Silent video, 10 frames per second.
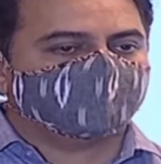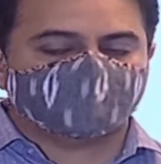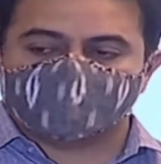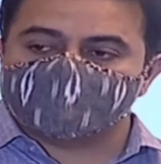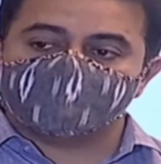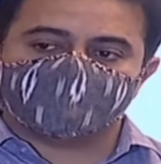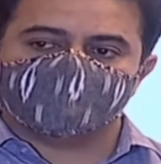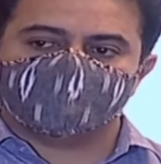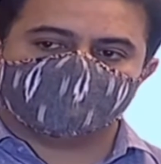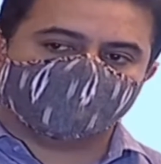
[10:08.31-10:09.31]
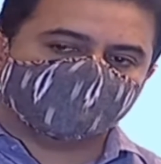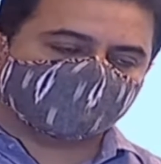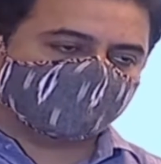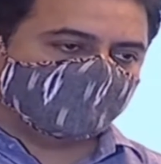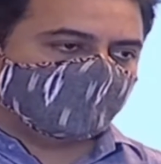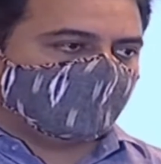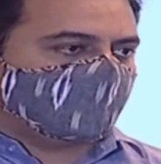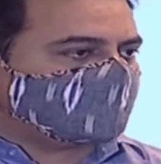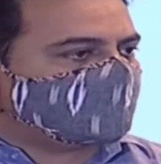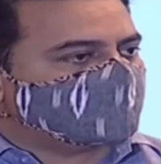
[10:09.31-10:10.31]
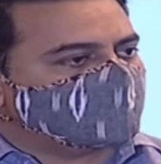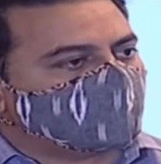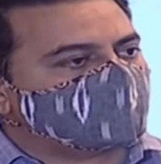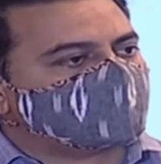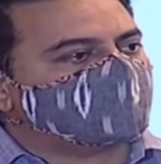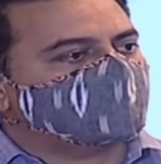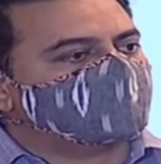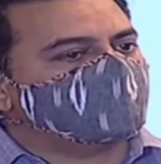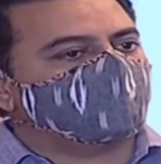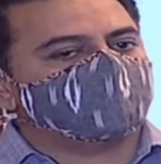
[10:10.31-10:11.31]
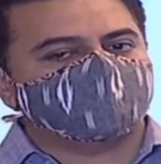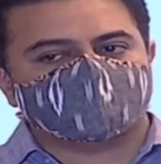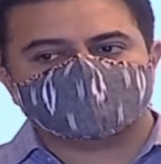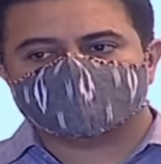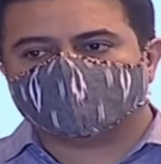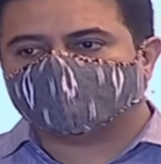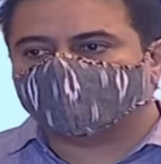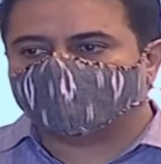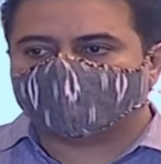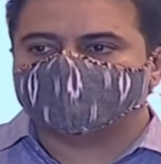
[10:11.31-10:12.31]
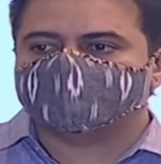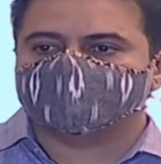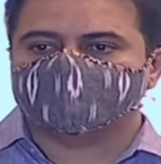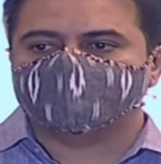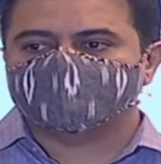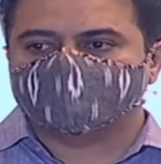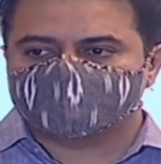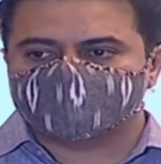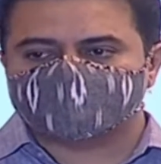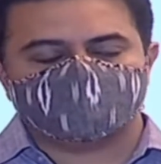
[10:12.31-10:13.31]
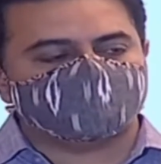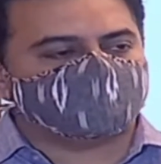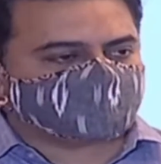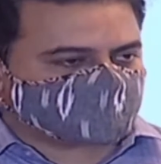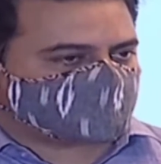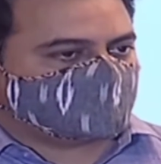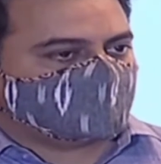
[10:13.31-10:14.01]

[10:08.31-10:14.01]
We are different because if we do not give you a yes or a no answer in 15 days,